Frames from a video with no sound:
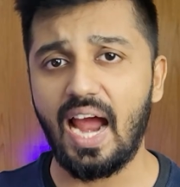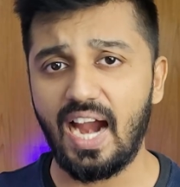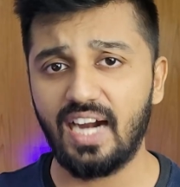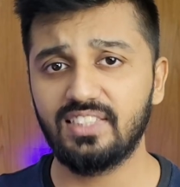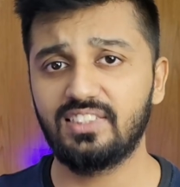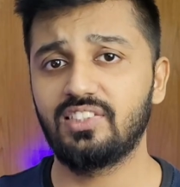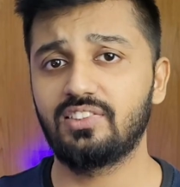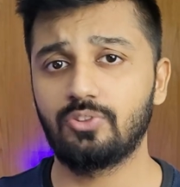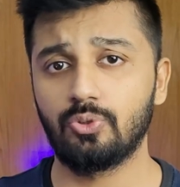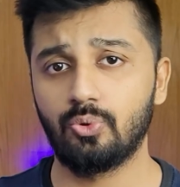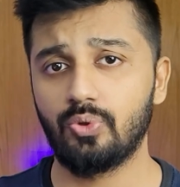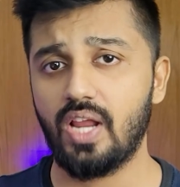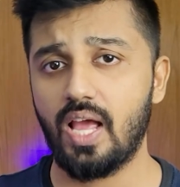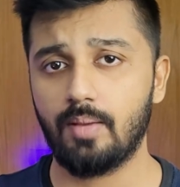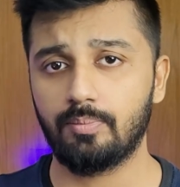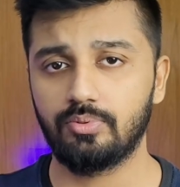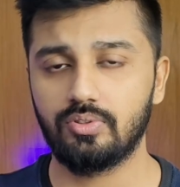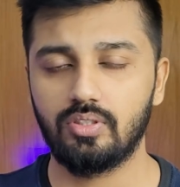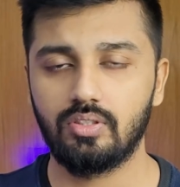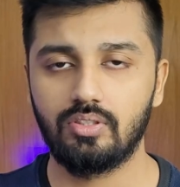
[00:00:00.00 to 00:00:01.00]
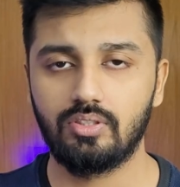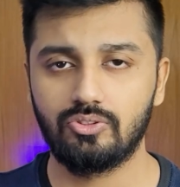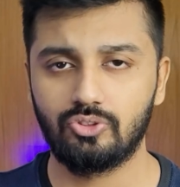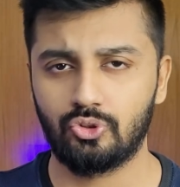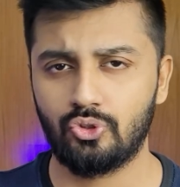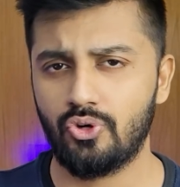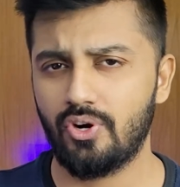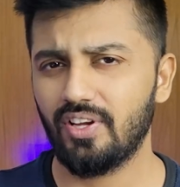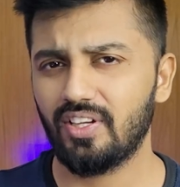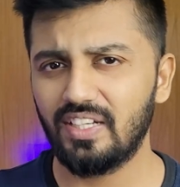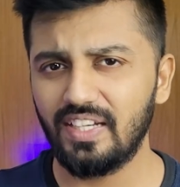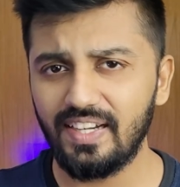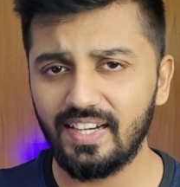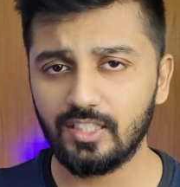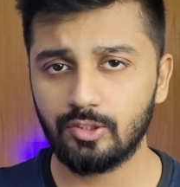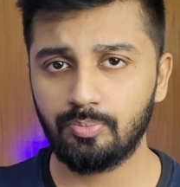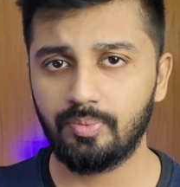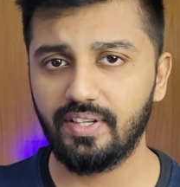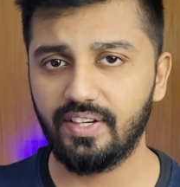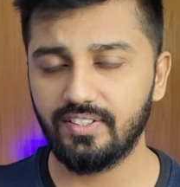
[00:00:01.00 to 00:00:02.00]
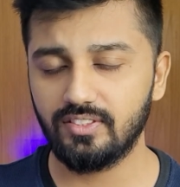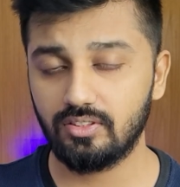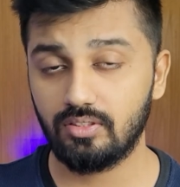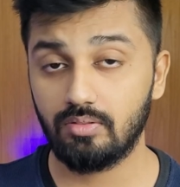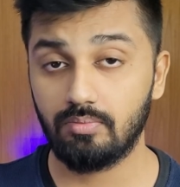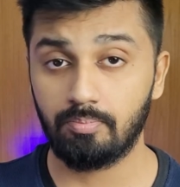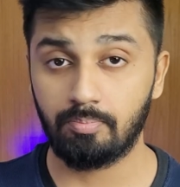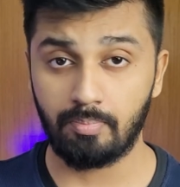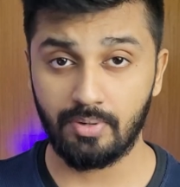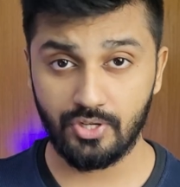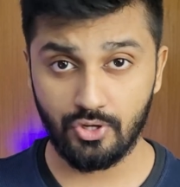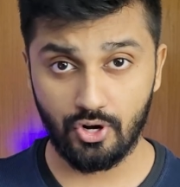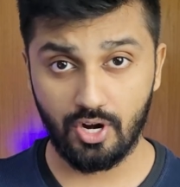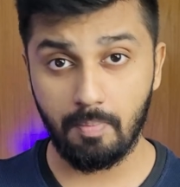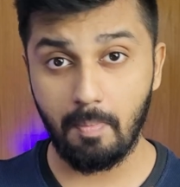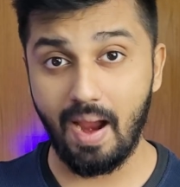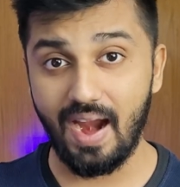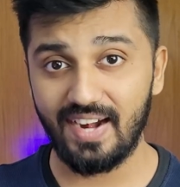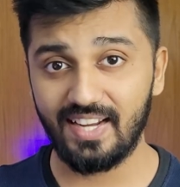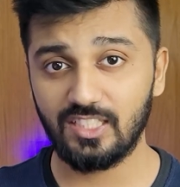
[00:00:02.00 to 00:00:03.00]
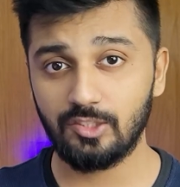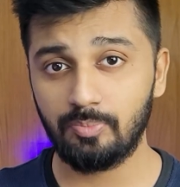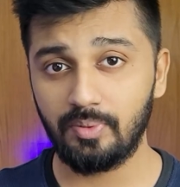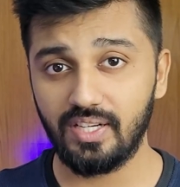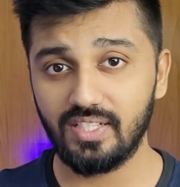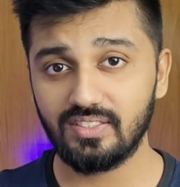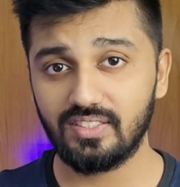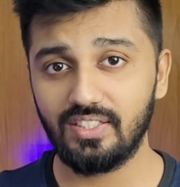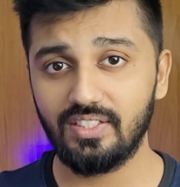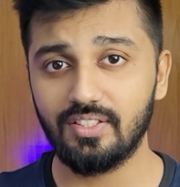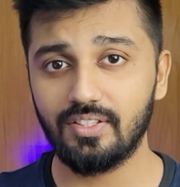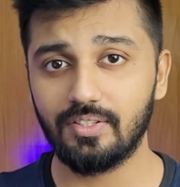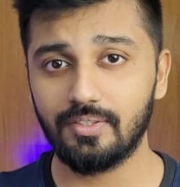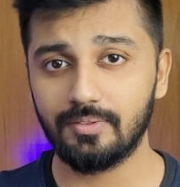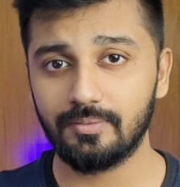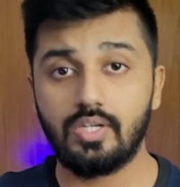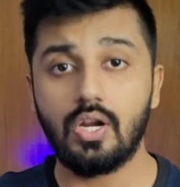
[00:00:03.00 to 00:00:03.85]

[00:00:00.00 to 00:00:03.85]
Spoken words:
adds its own apps, so not a clean experience, but not a bad experience either.